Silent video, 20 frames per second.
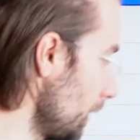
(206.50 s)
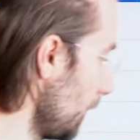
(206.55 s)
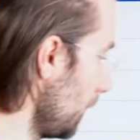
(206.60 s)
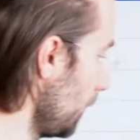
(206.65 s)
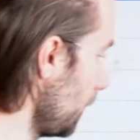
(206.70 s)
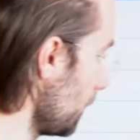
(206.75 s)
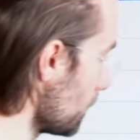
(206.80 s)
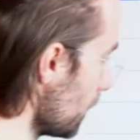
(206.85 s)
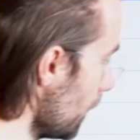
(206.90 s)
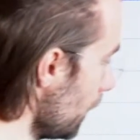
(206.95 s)

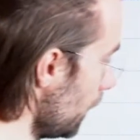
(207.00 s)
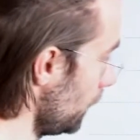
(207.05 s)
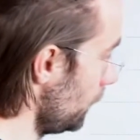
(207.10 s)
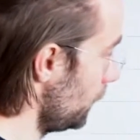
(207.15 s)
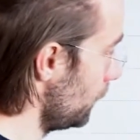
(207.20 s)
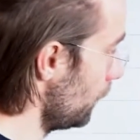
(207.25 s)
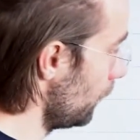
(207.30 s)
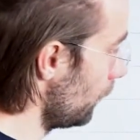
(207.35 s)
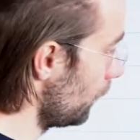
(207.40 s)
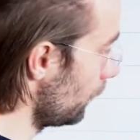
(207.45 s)
That is,
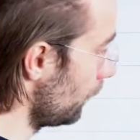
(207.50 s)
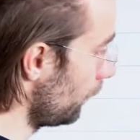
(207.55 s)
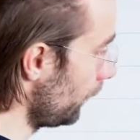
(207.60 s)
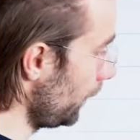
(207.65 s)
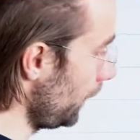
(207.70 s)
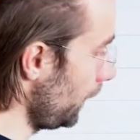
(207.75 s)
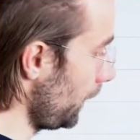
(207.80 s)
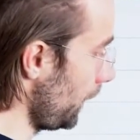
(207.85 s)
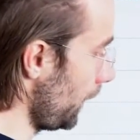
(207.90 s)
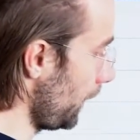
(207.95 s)
your
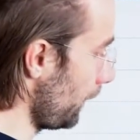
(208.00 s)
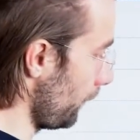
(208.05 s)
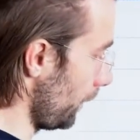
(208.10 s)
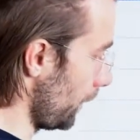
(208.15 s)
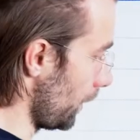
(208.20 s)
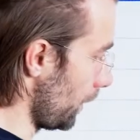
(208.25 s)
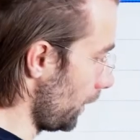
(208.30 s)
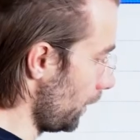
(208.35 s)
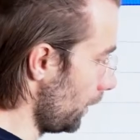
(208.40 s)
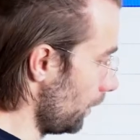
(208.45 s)
green
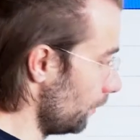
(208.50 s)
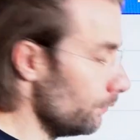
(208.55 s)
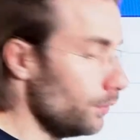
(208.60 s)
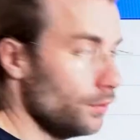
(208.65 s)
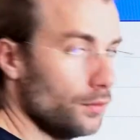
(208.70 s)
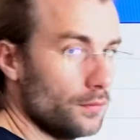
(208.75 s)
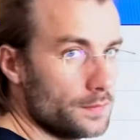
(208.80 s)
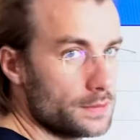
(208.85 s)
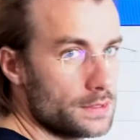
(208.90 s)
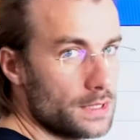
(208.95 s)
area
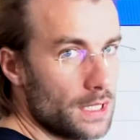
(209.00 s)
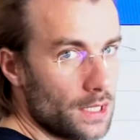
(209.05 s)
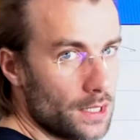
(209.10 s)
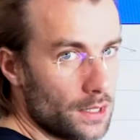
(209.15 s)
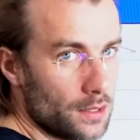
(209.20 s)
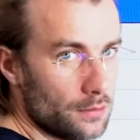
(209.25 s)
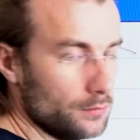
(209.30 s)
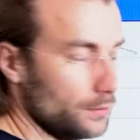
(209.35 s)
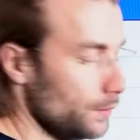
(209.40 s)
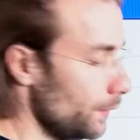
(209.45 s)
moves
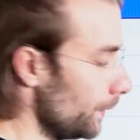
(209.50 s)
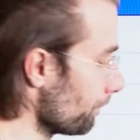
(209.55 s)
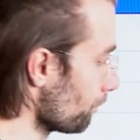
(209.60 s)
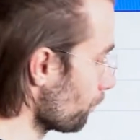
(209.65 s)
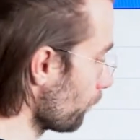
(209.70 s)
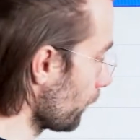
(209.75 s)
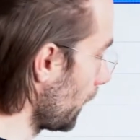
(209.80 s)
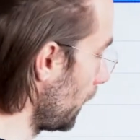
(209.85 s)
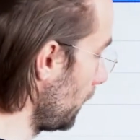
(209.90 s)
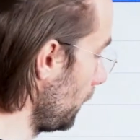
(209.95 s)
down,
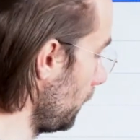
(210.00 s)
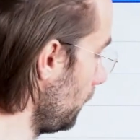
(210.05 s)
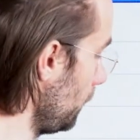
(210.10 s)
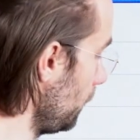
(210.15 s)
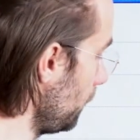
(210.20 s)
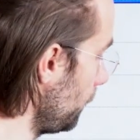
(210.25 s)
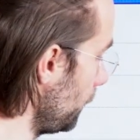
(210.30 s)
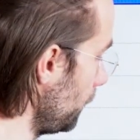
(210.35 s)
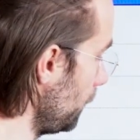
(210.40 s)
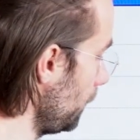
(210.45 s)
and
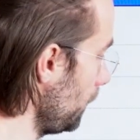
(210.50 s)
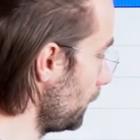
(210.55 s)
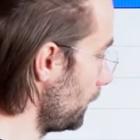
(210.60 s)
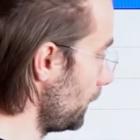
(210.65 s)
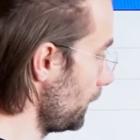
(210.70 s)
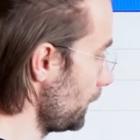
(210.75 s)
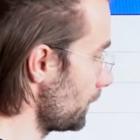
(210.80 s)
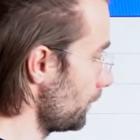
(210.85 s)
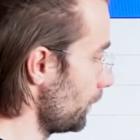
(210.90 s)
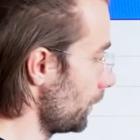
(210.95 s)
if you
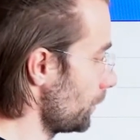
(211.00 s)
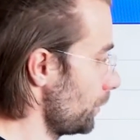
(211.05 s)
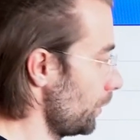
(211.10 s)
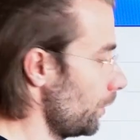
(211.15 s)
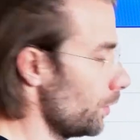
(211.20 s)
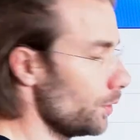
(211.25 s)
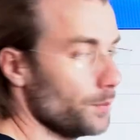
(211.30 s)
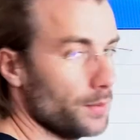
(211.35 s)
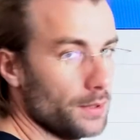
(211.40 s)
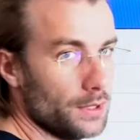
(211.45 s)
need this much
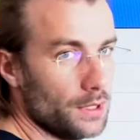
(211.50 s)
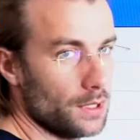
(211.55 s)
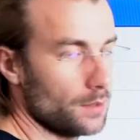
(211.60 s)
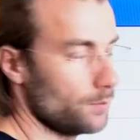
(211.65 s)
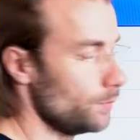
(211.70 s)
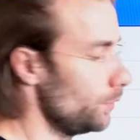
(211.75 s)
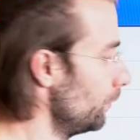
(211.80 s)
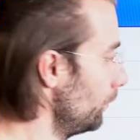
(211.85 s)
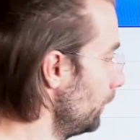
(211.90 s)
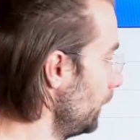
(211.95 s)

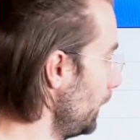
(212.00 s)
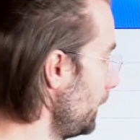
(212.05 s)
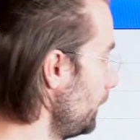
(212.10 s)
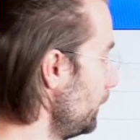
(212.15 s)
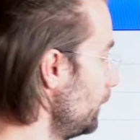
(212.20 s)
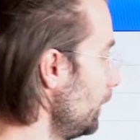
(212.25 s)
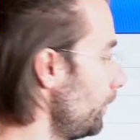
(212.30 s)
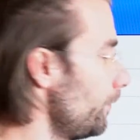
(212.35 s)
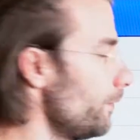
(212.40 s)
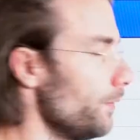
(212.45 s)
RPM, you will
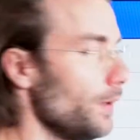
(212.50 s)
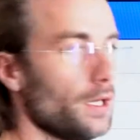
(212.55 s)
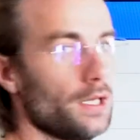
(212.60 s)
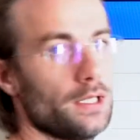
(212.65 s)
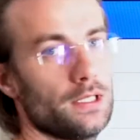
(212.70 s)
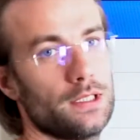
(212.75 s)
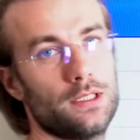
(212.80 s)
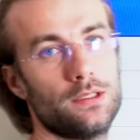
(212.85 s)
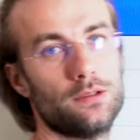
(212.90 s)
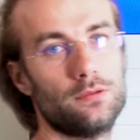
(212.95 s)
end up
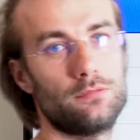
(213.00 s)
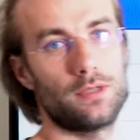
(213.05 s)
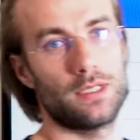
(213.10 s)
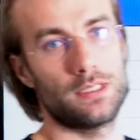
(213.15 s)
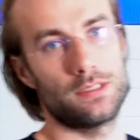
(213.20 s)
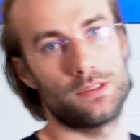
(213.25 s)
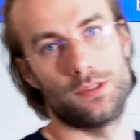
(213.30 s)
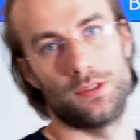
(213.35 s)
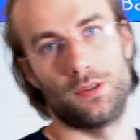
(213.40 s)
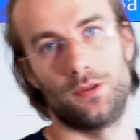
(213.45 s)
flying in the
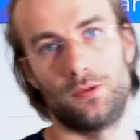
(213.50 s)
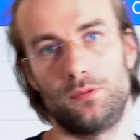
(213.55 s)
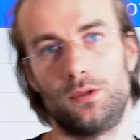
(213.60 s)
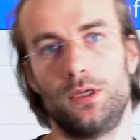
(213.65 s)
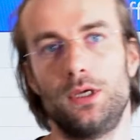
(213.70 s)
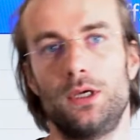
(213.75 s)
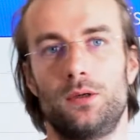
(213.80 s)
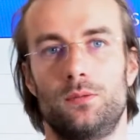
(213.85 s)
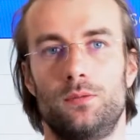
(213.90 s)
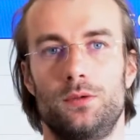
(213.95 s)
red
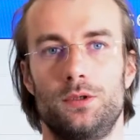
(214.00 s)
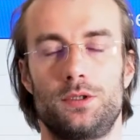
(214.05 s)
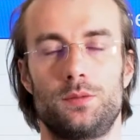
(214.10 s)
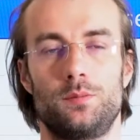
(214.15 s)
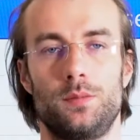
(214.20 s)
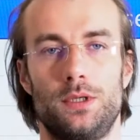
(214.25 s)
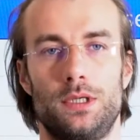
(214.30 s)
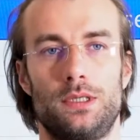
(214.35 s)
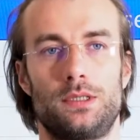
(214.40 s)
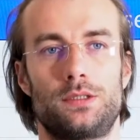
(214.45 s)
zone,
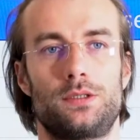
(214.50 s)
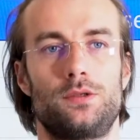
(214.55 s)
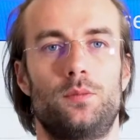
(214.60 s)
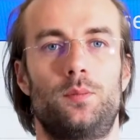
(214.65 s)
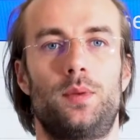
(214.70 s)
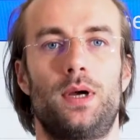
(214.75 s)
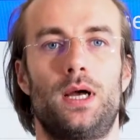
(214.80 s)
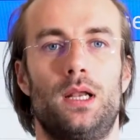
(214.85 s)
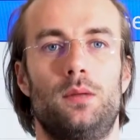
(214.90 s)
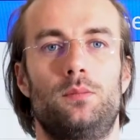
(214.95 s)
which means your
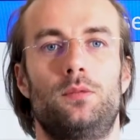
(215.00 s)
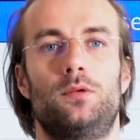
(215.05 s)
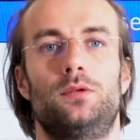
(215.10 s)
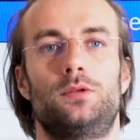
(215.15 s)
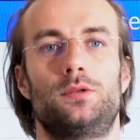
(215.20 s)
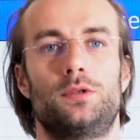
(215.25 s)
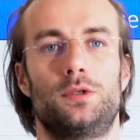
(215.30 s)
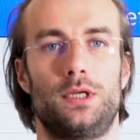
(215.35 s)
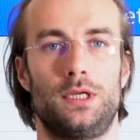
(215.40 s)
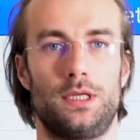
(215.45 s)

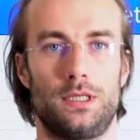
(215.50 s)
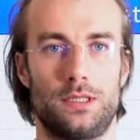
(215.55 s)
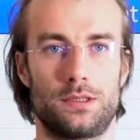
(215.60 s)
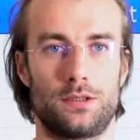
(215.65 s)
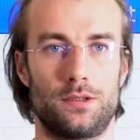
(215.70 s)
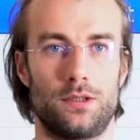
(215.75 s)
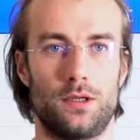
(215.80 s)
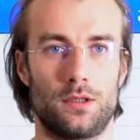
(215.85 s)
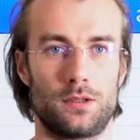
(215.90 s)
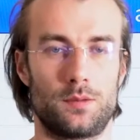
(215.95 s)
paramotor
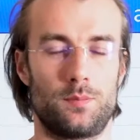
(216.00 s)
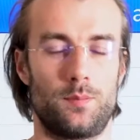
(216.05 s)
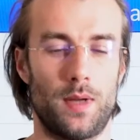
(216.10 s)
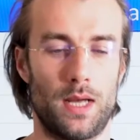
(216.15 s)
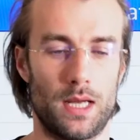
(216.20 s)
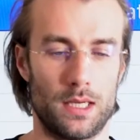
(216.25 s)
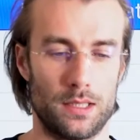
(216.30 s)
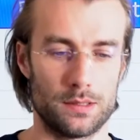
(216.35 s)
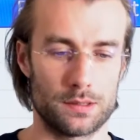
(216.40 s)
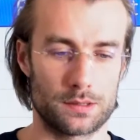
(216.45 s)
is not
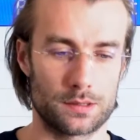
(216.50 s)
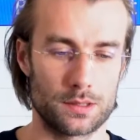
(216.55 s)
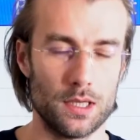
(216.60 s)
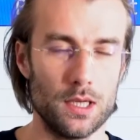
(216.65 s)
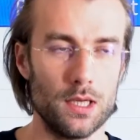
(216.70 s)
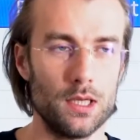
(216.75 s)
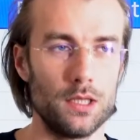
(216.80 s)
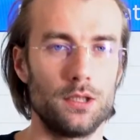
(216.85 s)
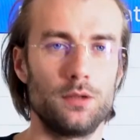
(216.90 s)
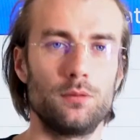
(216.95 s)
balanced.
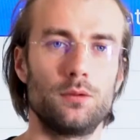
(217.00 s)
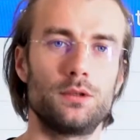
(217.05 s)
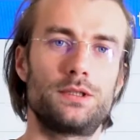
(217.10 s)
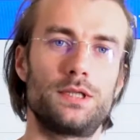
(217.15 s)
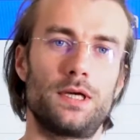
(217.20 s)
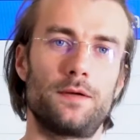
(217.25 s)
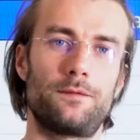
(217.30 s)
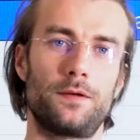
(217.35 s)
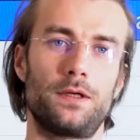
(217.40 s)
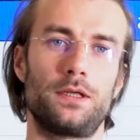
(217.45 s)
You will
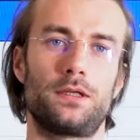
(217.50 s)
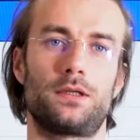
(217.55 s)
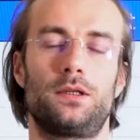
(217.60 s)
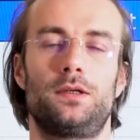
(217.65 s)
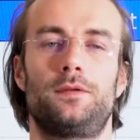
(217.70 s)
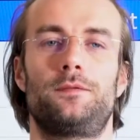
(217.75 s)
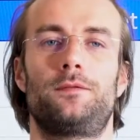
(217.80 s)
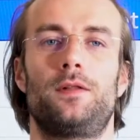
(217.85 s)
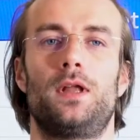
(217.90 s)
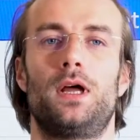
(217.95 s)

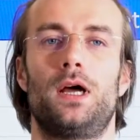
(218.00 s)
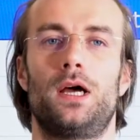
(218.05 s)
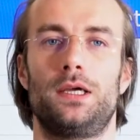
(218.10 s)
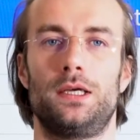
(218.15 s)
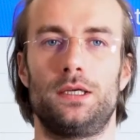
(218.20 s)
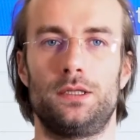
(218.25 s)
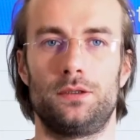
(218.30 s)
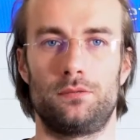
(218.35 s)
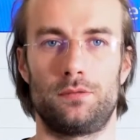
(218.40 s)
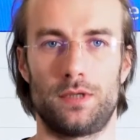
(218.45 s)
definitely fly
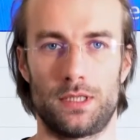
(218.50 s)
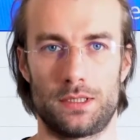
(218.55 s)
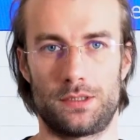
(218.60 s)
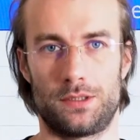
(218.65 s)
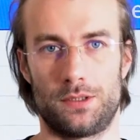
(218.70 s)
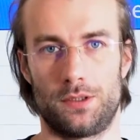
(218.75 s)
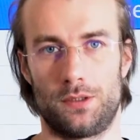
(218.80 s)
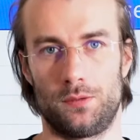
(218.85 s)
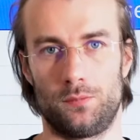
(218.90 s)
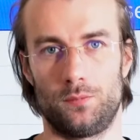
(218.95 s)
in the
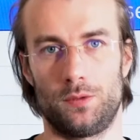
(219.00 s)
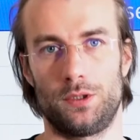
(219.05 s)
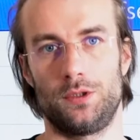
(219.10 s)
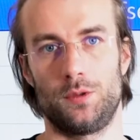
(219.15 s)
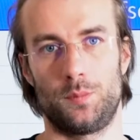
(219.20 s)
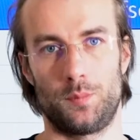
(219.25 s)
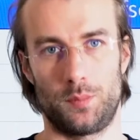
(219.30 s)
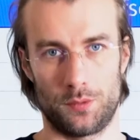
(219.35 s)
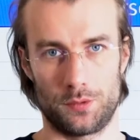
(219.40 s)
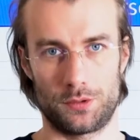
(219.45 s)
red zone when
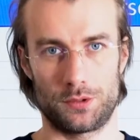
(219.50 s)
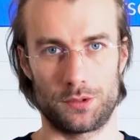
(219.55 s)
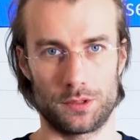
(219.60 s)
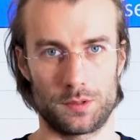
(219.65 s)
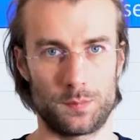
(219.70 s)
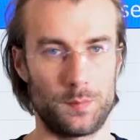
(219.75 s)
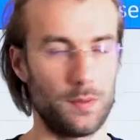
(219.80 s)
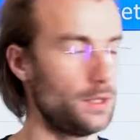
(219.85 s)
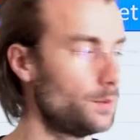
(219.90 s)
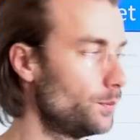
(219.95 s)
you push
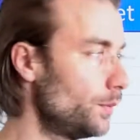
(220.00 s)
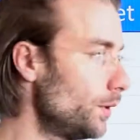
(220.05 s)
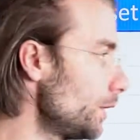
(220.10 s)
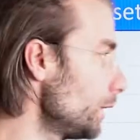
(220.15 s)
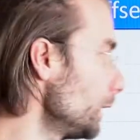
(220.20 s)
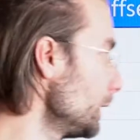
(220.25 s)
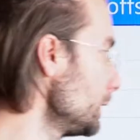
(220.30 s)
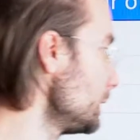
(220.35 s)
the speed bar.